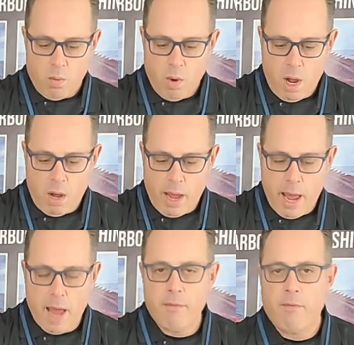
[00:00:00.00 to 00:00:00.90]
while I
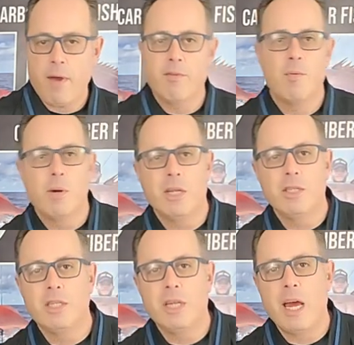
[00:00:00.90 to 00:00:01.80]
have
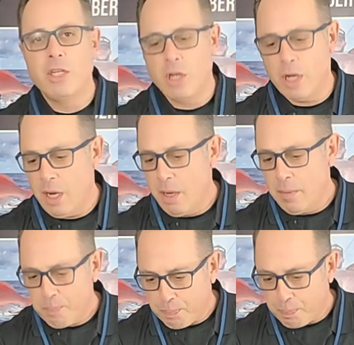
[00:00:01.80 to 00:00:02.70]
everybody's attention,
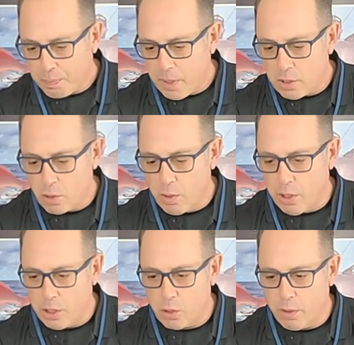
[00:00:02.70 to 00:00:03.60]
it's a
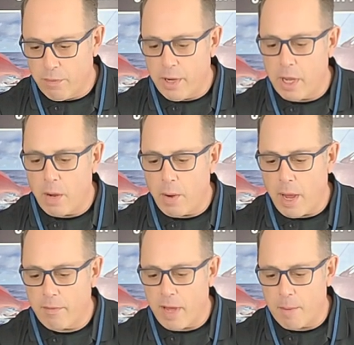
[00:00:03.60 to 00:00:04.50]
really short video. I
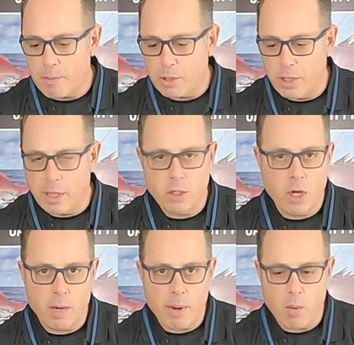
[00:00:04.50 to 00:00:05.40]
have the opportunity to
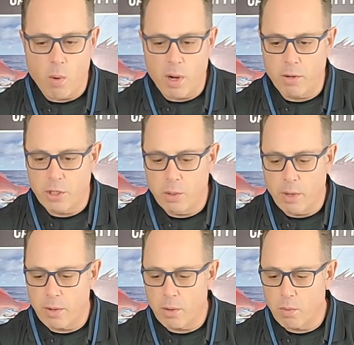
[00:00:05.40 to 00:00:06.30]
talk about one or two
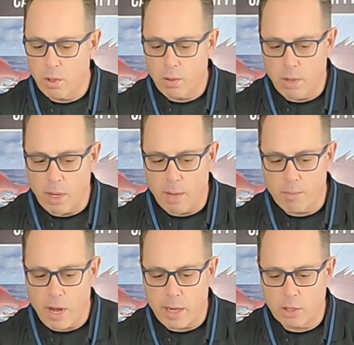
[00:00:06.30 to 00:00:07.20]
other real uh,
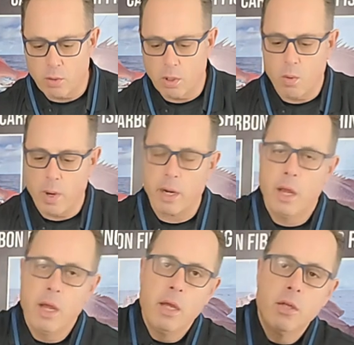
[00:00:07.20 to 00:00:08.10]
products real quick.
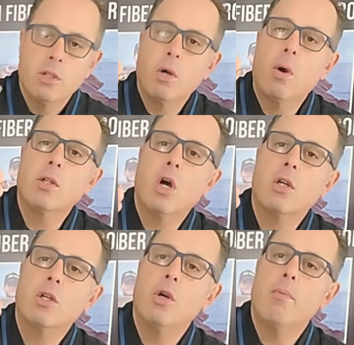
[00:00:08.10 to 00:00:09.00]
So I'll
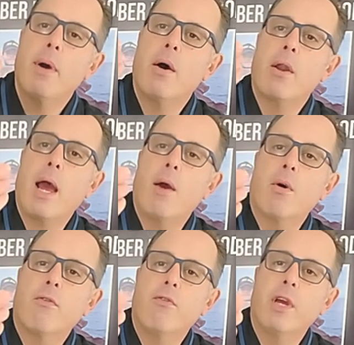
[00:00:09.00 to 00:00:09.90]
talk to you about
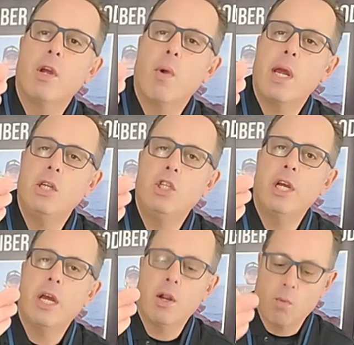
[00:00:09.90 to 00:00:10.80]
our figure eight
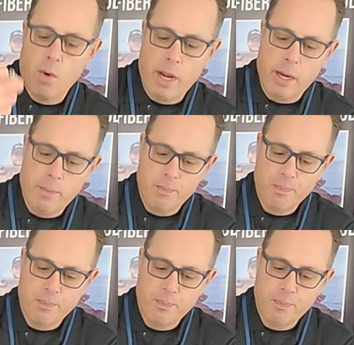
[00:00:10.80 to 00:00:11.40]
jigging ring.